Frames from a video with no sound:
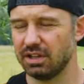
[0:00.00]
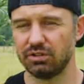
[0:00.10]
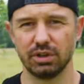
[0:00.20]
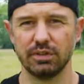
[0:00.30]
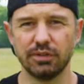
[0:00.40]

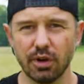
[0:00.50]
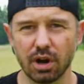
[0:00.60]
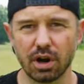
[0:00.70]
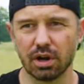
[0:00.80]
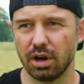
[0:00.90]

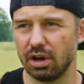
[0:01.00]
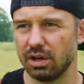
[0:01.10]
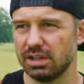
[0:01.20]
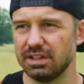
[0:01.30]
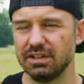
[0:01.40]
thirty-four
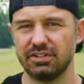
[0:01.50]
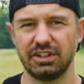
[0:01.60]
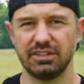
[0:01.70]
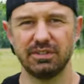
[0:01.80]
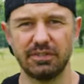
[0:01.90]
or
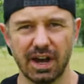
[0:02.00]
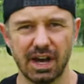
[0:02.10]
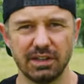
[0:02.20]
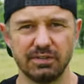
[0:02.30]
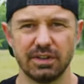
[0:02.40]

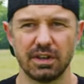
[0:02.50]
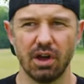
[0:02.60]
sixty-five,